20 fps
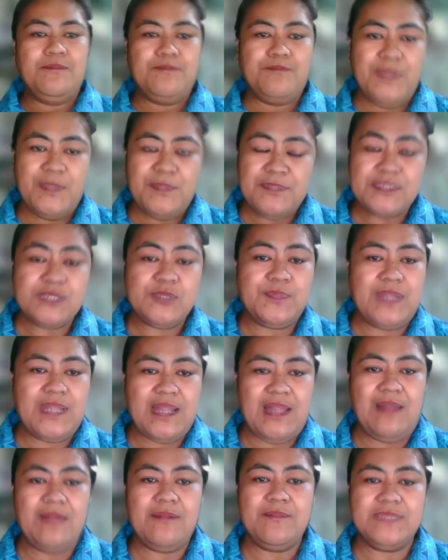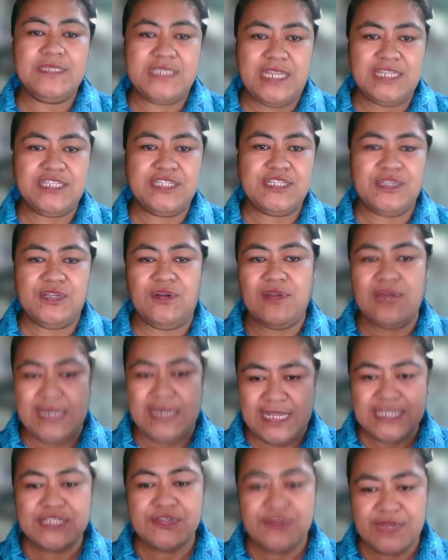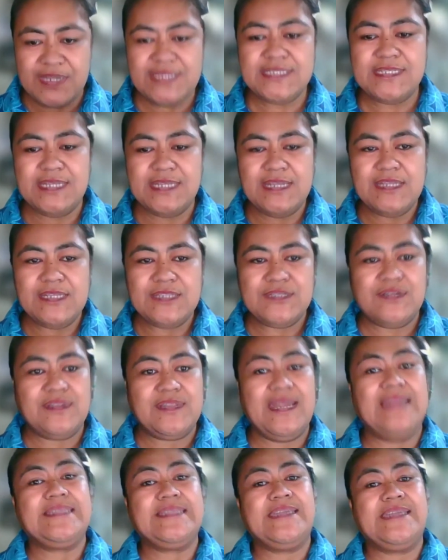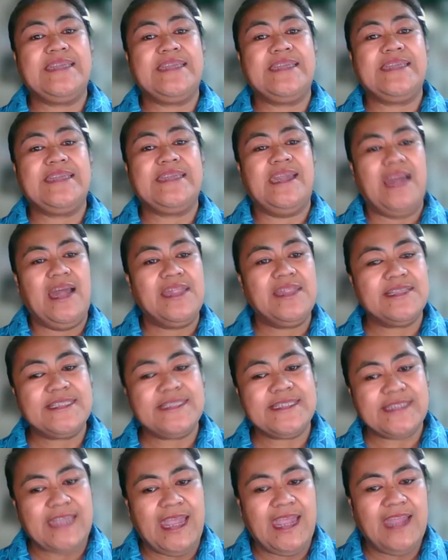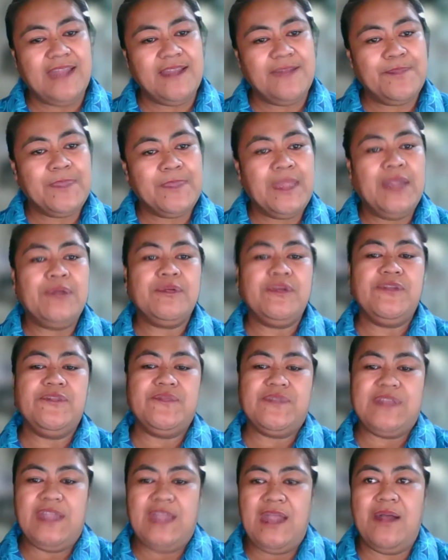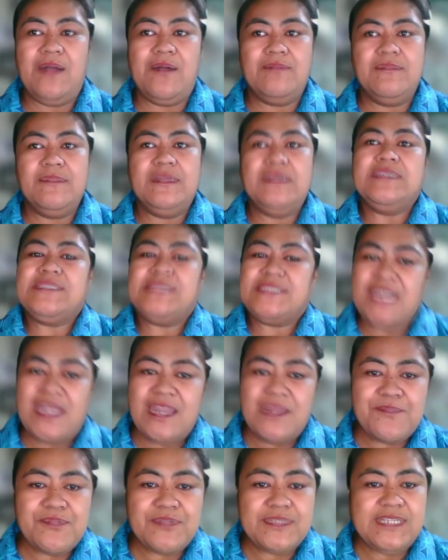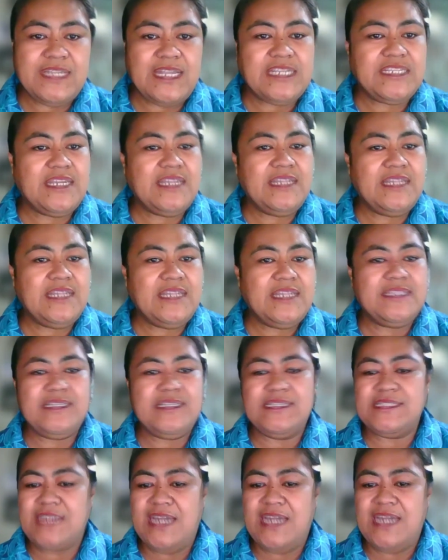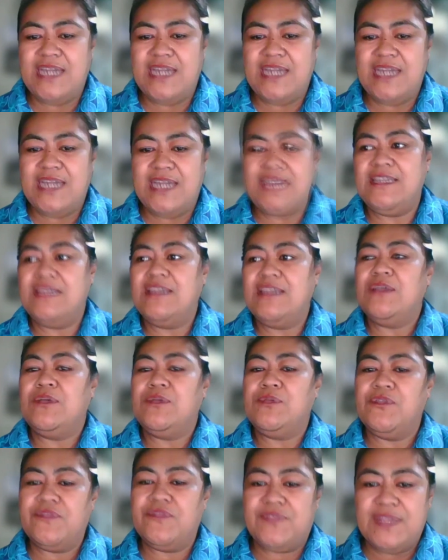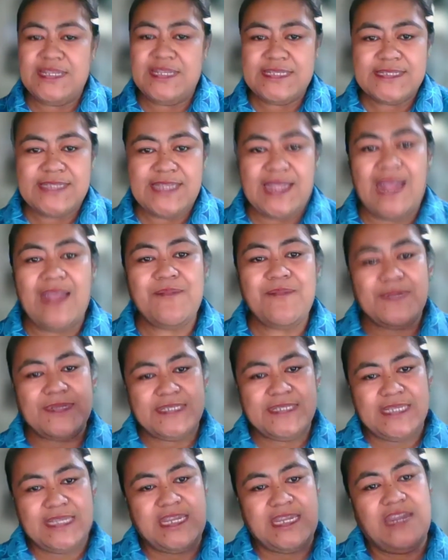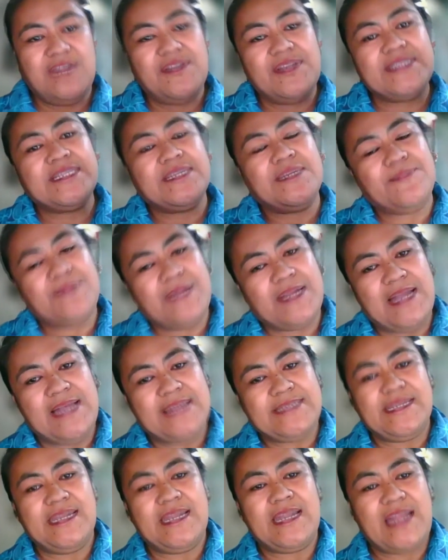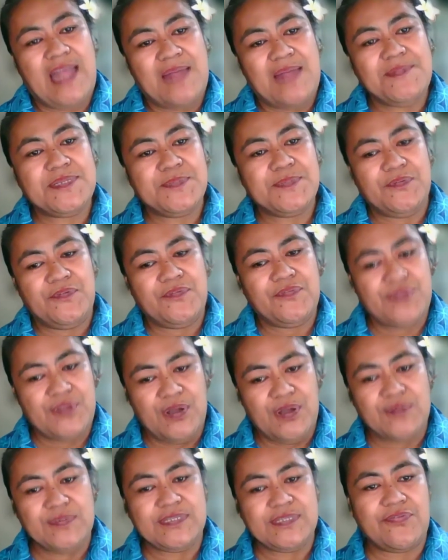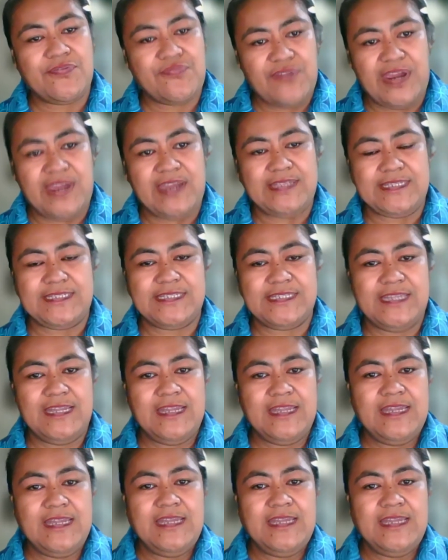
people to become digital literate so that they understand with their data protection, their data privacy, with this cyber security, because it comes with those threats.